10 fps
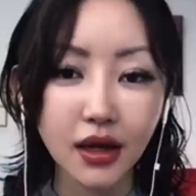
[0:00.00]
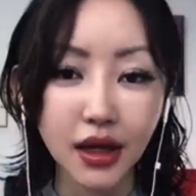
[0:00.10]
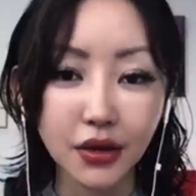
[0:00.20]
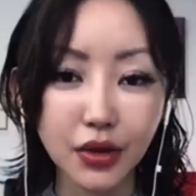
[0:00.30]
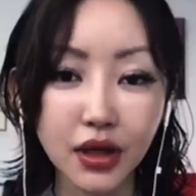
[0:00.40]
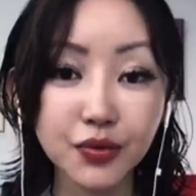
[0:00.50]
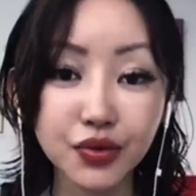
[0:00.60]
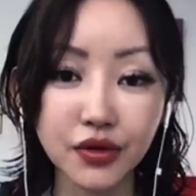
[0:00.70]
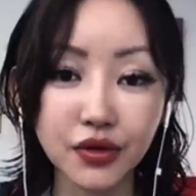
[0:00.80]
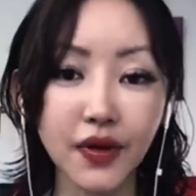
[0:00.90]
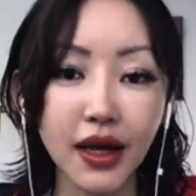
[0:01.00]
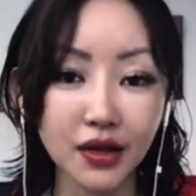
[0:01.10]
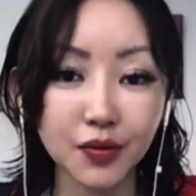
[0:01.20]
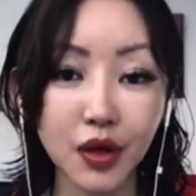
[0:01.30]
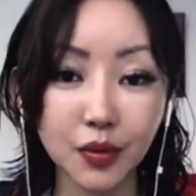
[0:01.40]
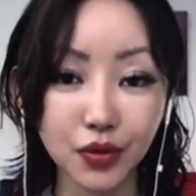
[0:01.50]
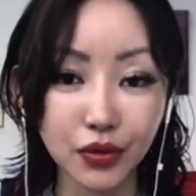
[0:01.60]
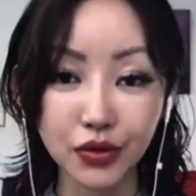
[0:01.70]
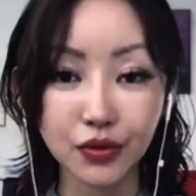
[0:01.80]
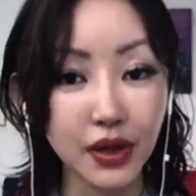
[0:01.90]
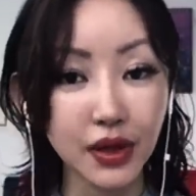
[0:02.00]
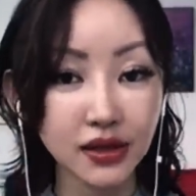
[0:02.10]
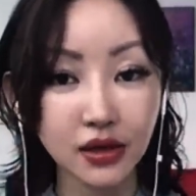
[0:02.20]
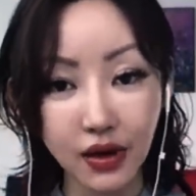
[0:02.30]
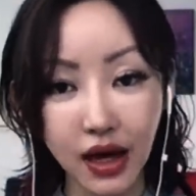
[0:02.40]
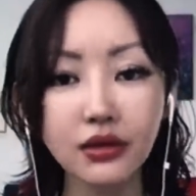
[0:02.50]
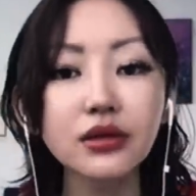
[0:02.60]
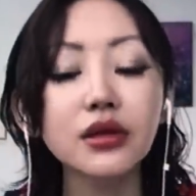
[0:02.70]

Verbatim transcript: They really prevent people to mix around.